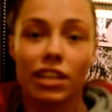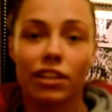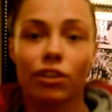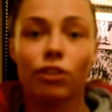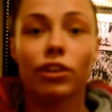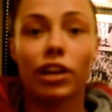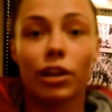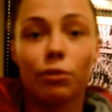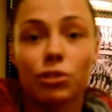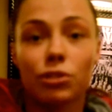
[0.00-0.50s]

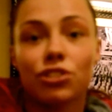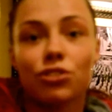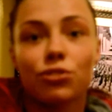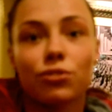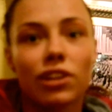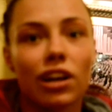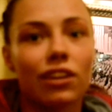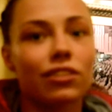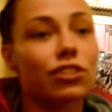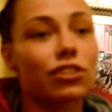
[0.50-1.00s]
Okay, we should
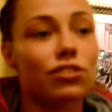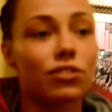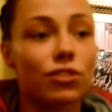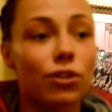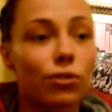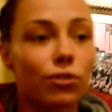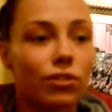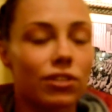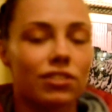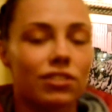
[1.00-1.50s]
do it out in the
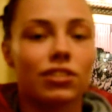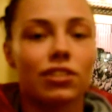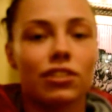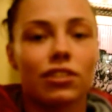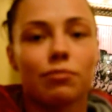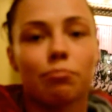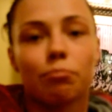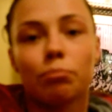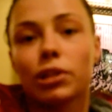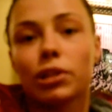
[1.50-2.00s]
snow because
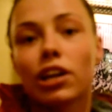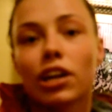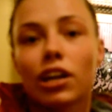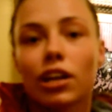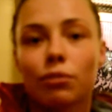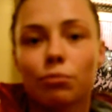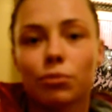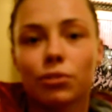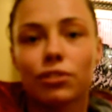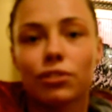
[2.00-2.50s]
the
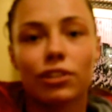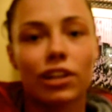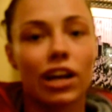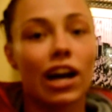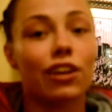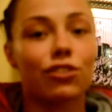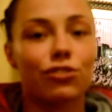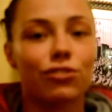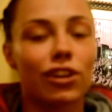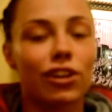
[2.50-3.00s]
blood will
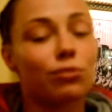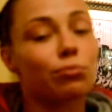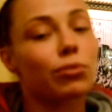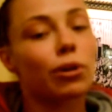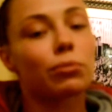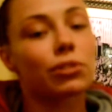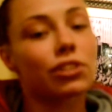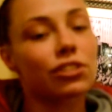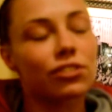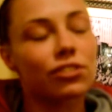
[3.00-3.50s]
contrast
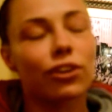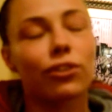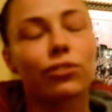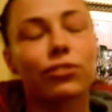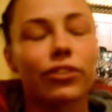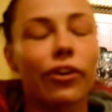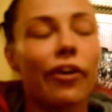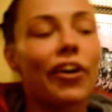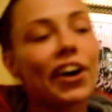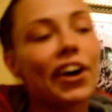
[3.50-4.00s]
well with the snow.
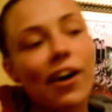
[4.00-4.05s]
So,